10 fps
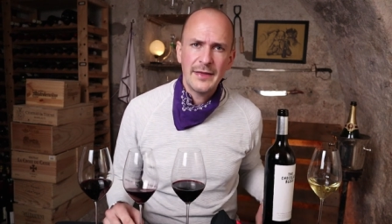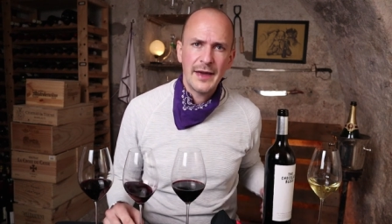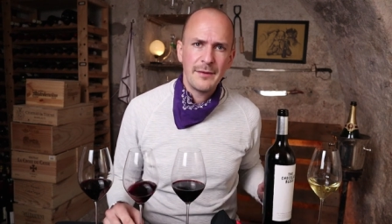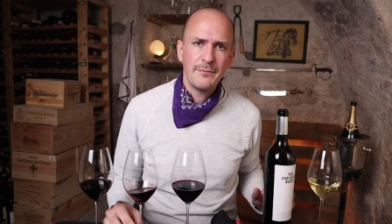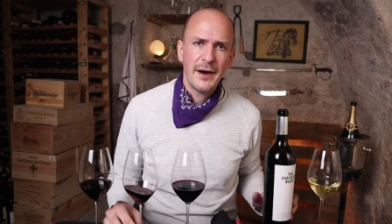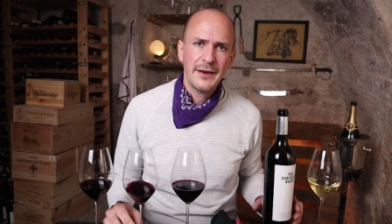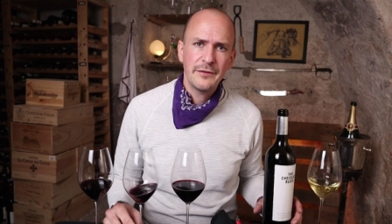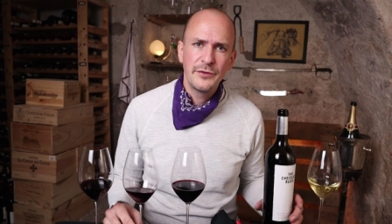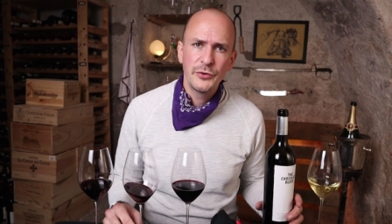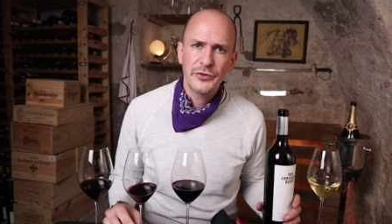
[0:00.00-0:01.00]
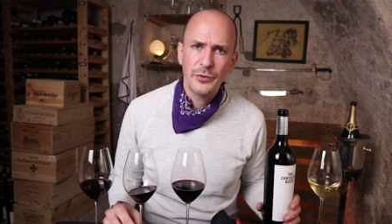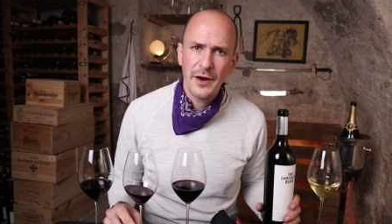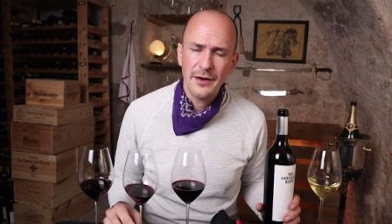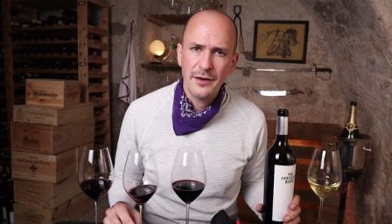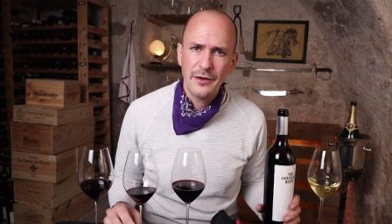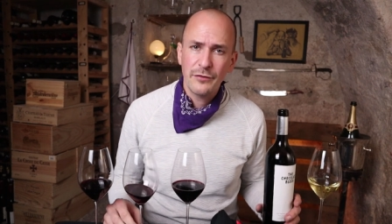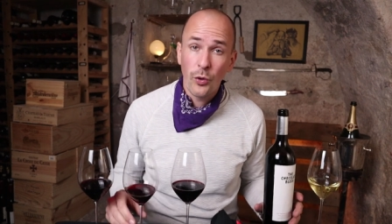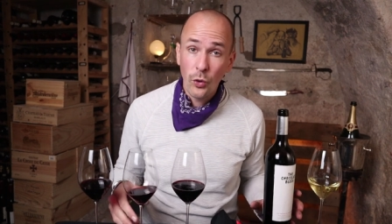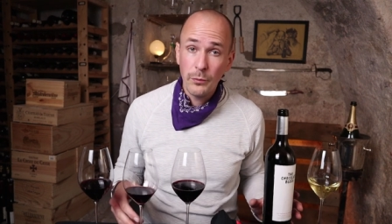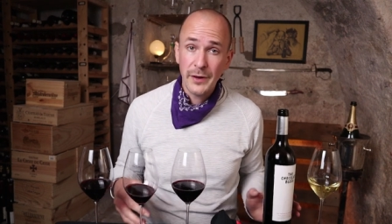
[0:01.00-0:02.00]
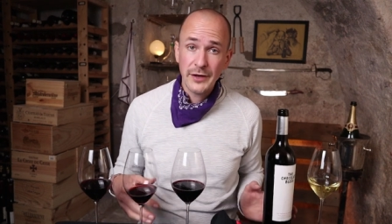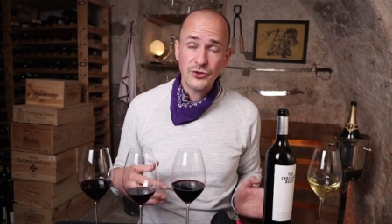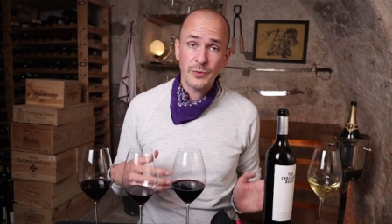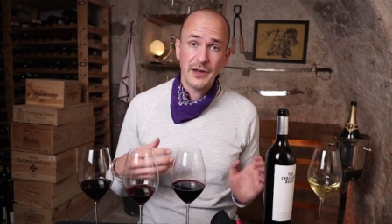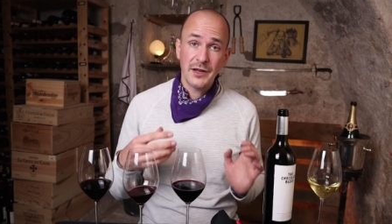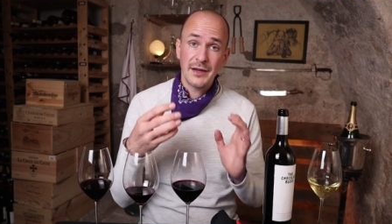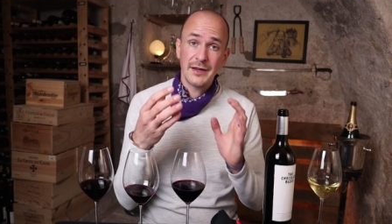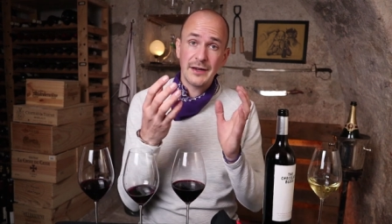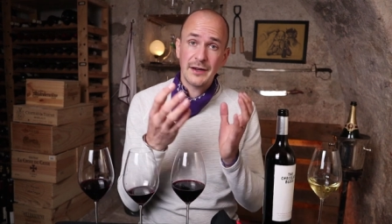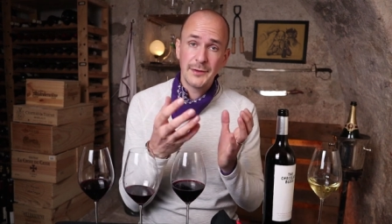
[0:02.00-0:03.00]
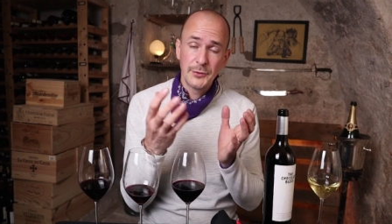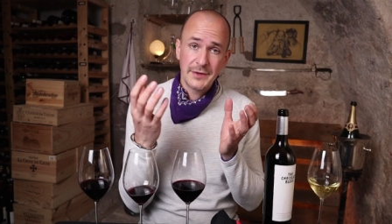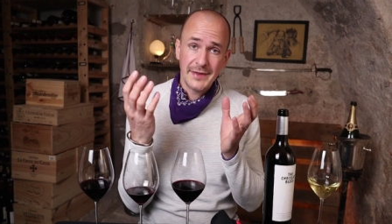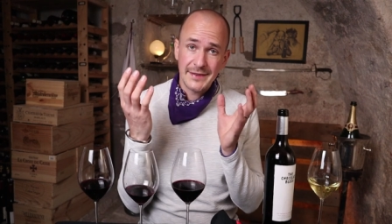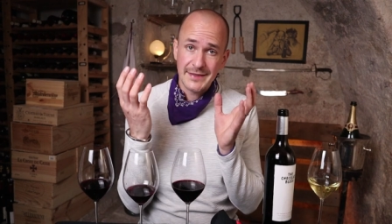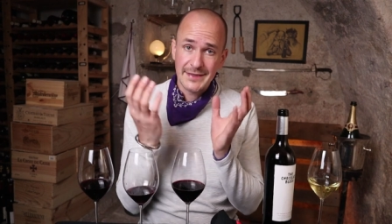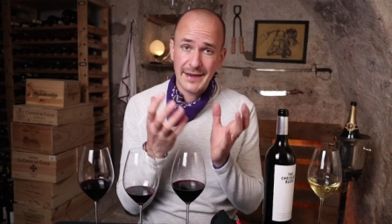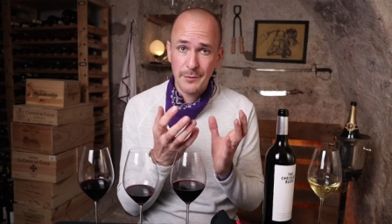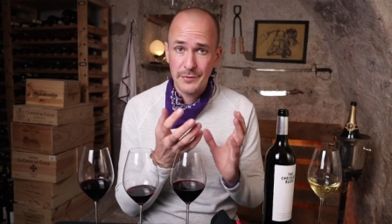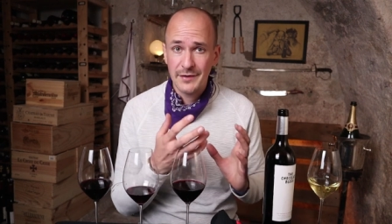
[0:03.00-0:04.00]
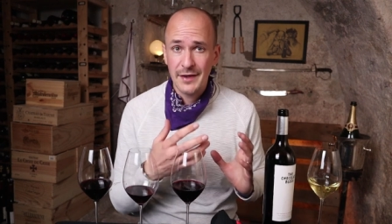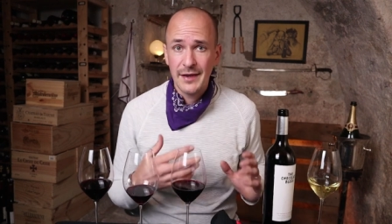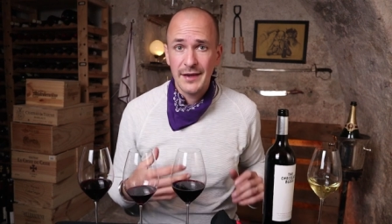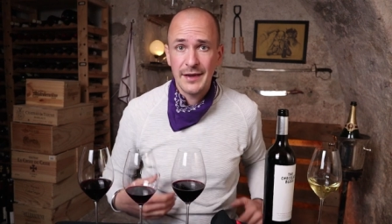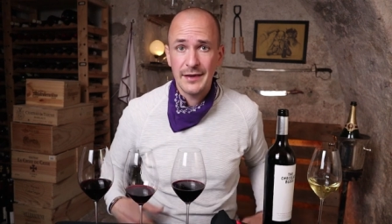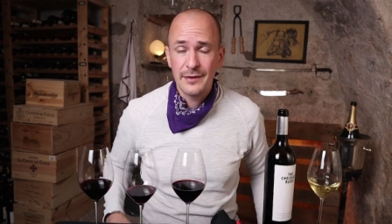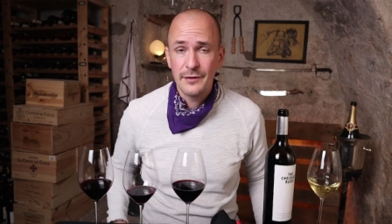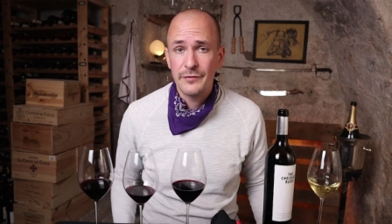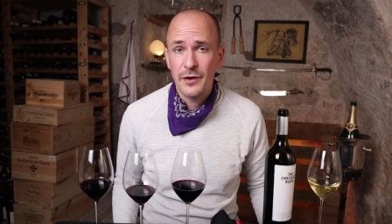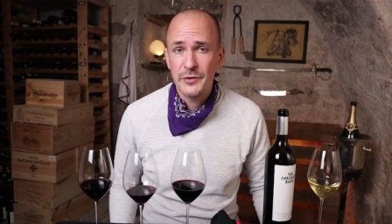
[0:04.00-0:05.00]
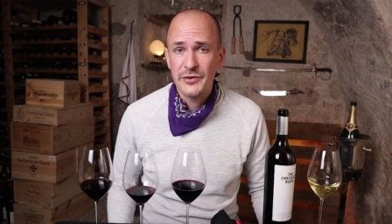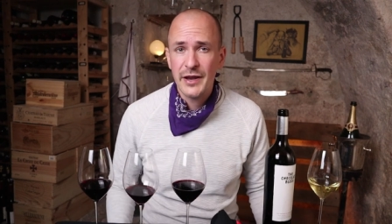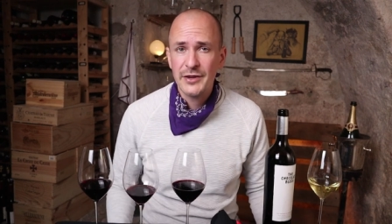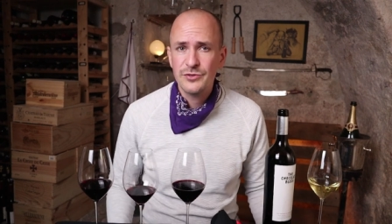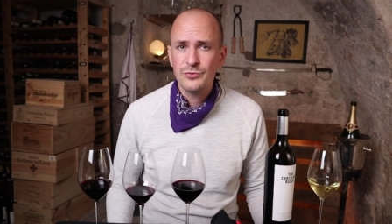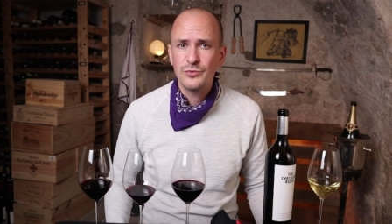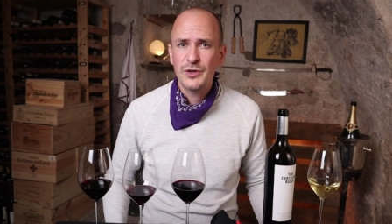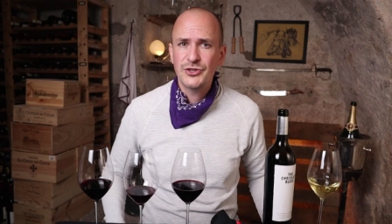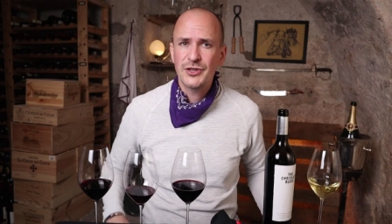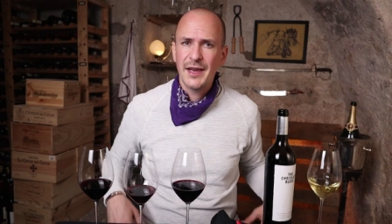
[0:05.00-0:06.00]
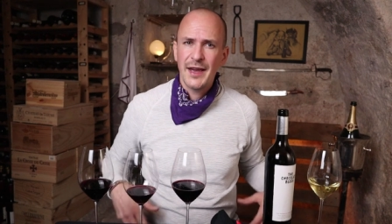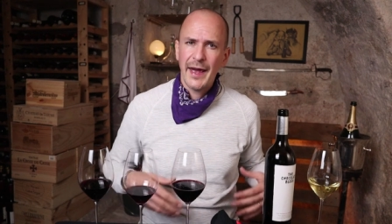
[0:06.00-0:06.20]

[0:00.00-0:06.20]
They might have used quite a lot of whole bunch, where they include the stems in the fermentation, which